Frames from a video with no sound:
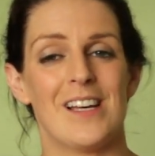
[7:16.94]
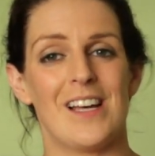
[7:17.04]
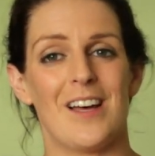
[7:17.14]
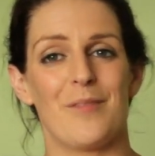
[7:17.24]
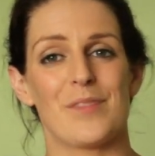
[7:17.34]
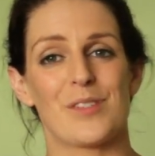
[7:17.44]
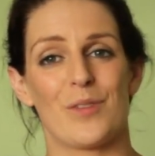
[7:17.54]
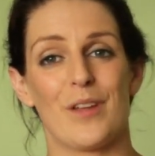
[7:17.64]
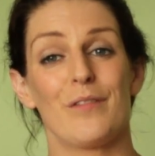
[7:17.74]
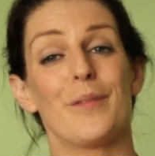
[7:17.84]

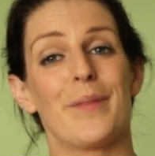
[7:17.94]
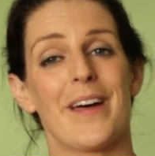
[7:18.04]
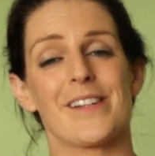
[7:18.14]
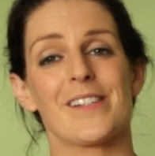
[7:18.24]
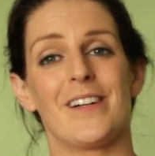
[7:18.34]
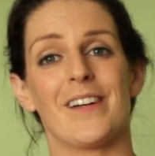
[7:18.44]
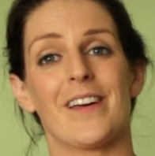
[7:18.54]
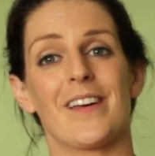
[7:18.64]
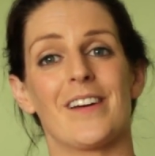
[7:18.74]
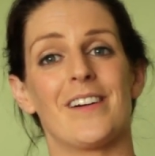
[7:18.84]
So then from that,
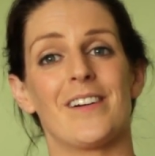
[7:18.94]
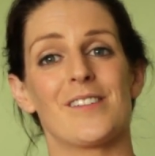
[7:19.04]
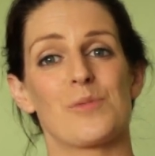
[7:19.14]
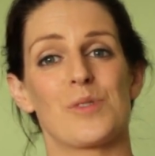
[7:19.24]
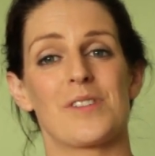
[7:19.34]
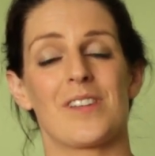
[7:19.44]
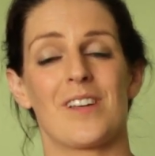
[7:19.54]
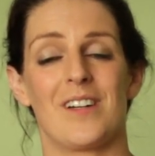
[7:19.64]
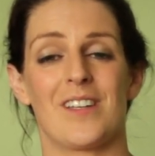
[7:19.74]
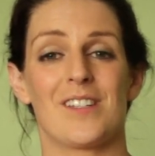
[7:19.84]

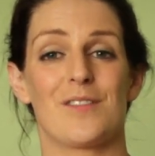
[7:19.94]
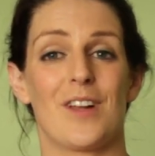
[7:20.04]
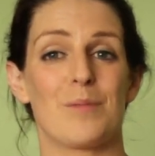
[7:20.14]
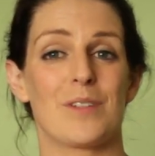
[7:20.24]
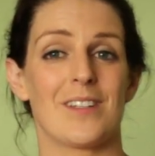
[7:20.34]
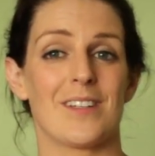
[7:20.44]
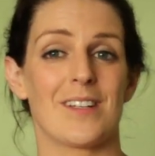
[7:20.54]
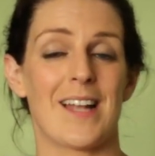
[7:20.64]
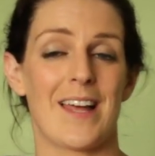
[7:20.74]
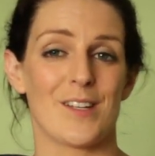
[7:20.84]
I developed
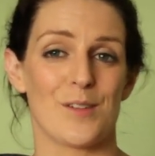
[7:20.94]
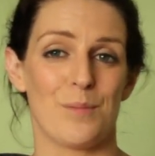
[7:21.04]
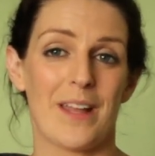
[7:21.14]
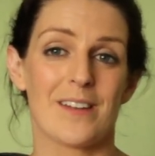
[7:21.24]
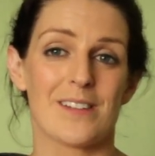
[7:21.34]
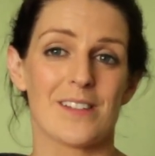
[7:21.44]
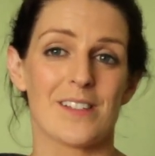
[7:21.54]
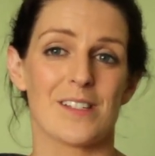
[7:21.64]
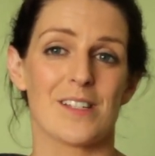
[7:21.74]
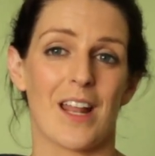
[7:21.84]
the Claddagh pendant
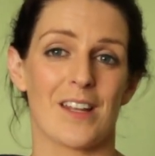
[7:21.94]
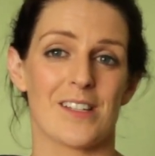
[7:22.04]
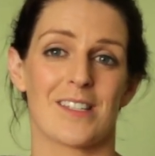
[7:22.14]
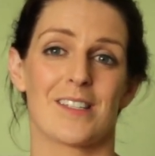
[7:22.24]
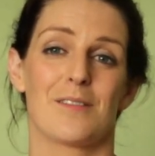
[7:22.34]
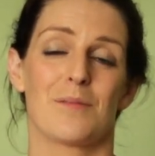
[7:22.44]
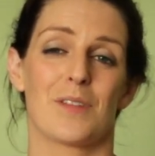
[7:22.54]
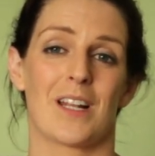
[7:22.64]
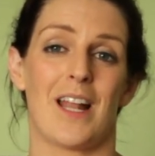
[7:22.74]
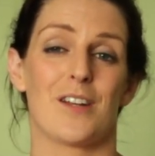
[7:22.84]
and
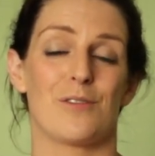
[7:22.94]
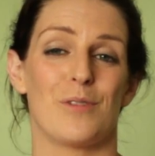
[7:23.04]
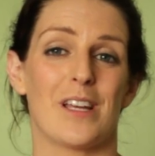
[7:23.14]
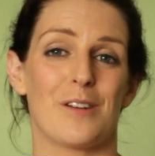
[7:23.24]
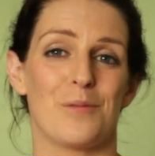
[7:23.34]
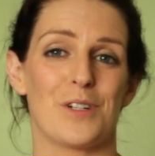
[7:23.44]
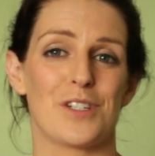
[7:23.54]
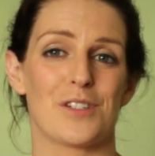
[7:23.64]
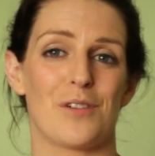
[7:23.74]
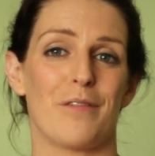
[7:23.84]
the Claddagh ring,
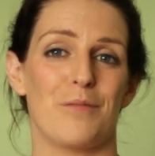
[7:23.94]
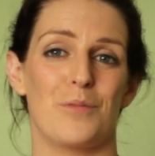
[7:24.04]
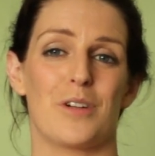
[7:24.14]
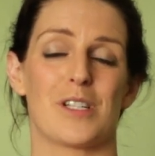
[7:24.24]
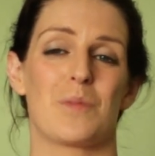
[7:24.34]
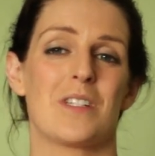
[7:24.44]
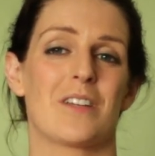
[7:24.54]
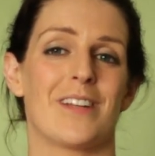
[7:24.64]
which is often worn as wedding